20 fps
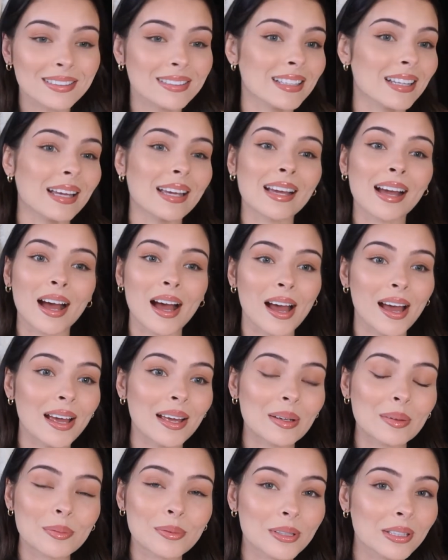Like,
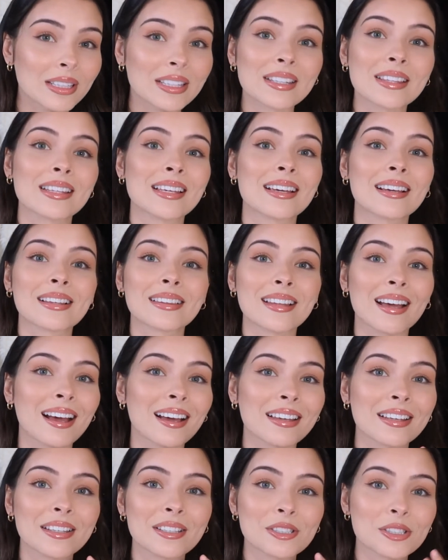I really think
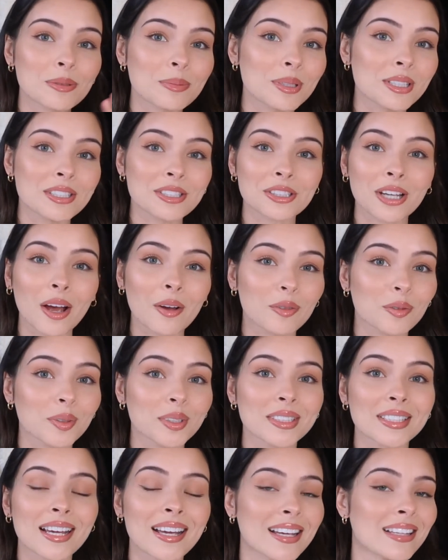that he should be a chef
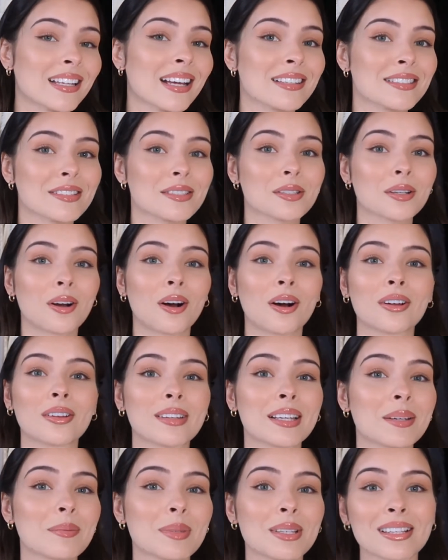one day, and that's his
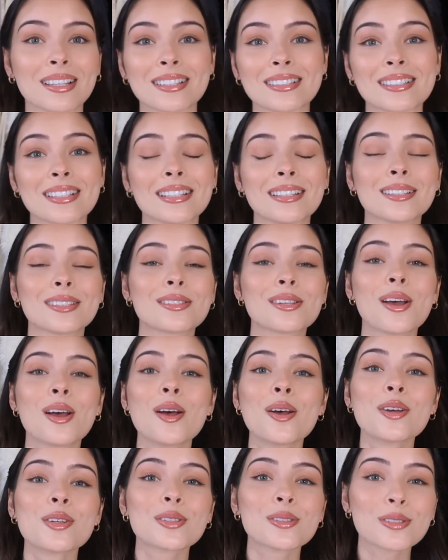calling because he is
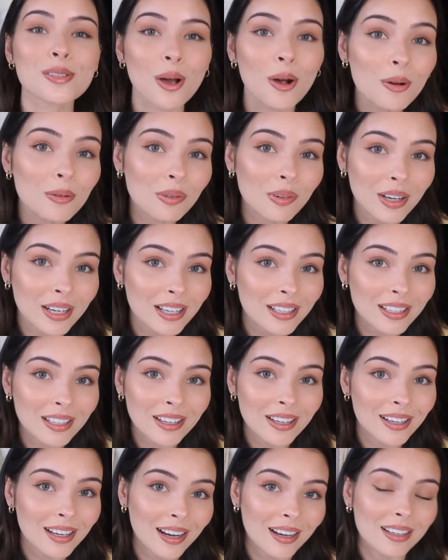so freaking
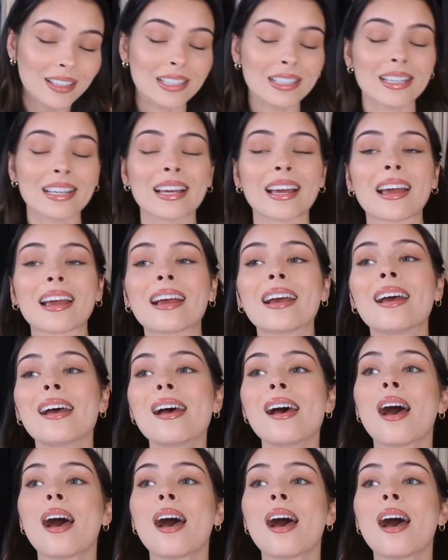good at cooking.